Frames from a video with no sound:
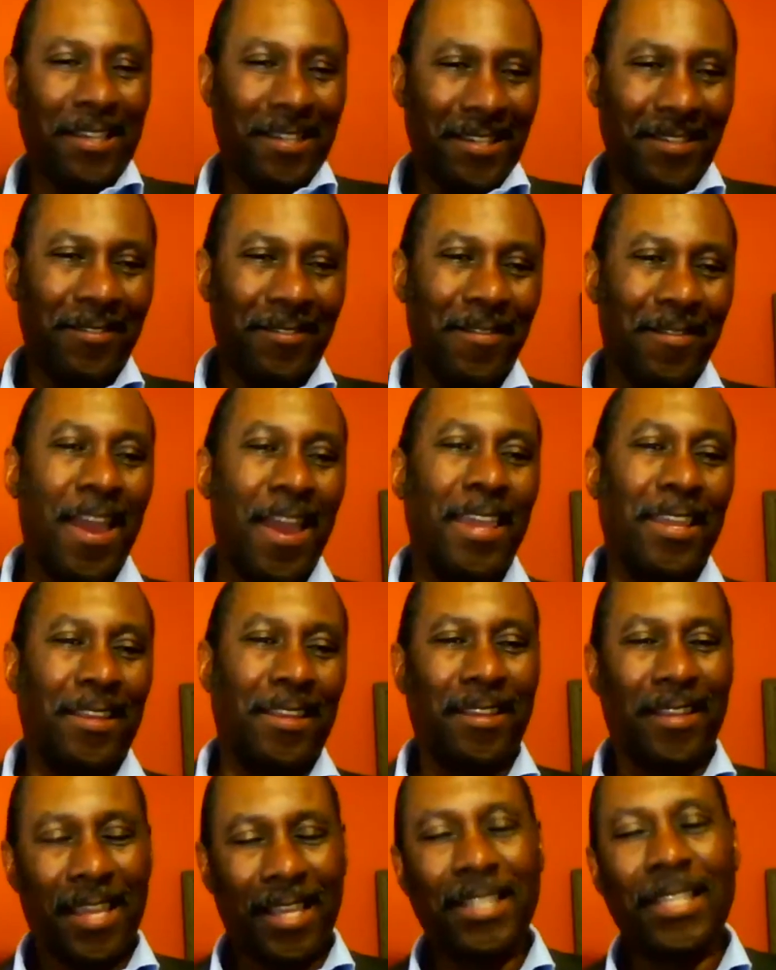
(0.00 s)
for you.
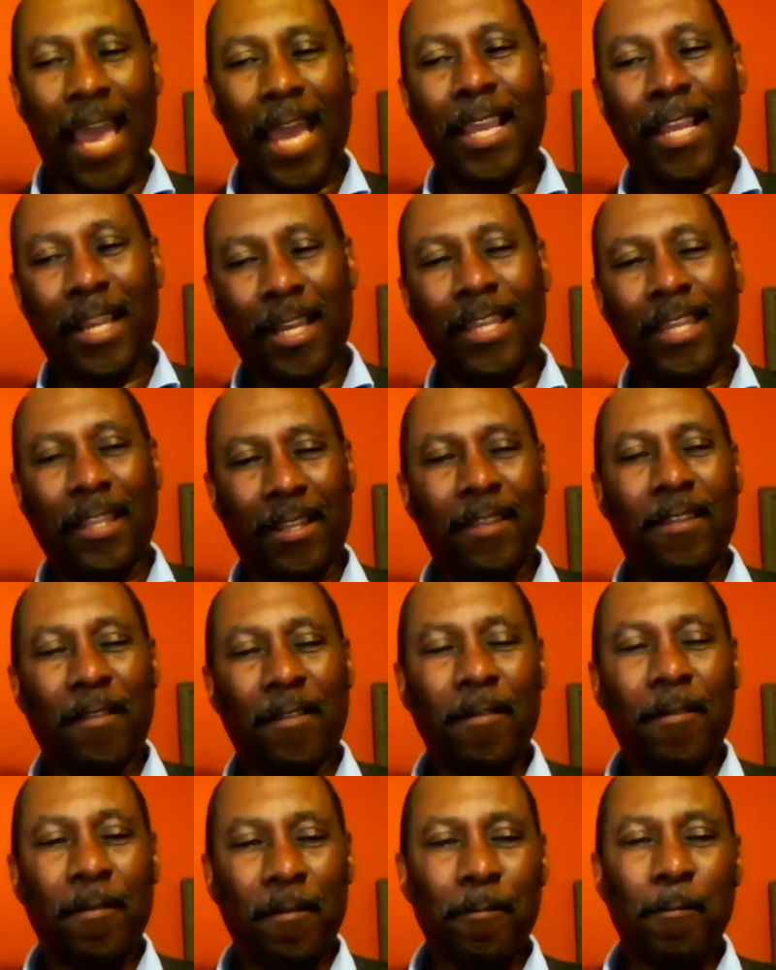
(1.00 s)
They're coming for
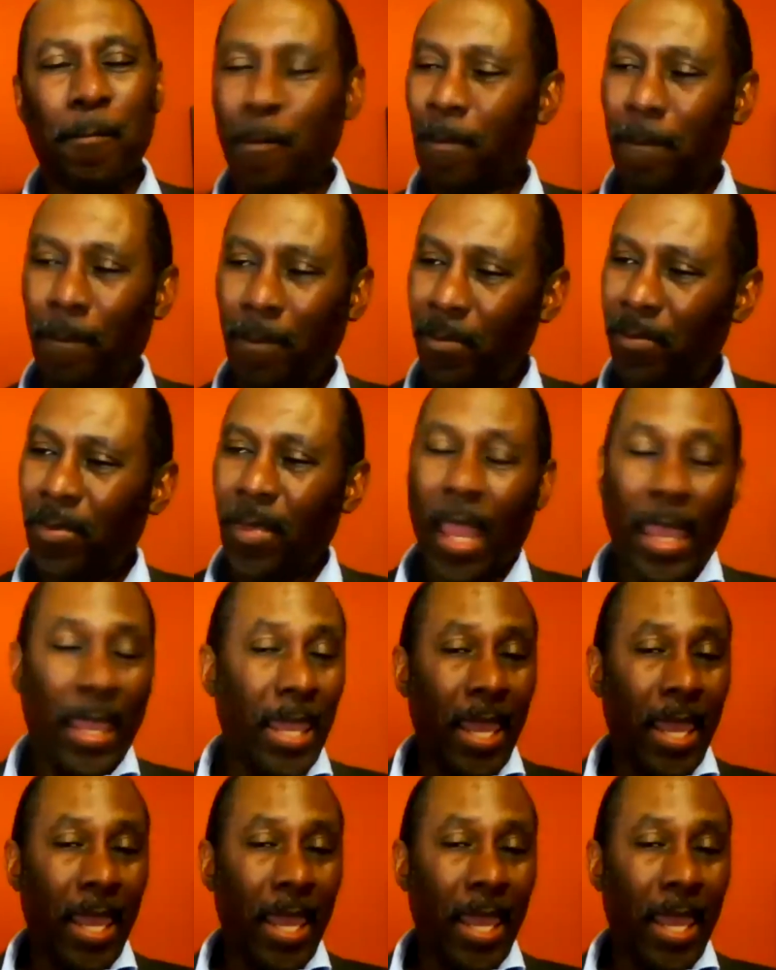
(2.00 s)
your neck, as they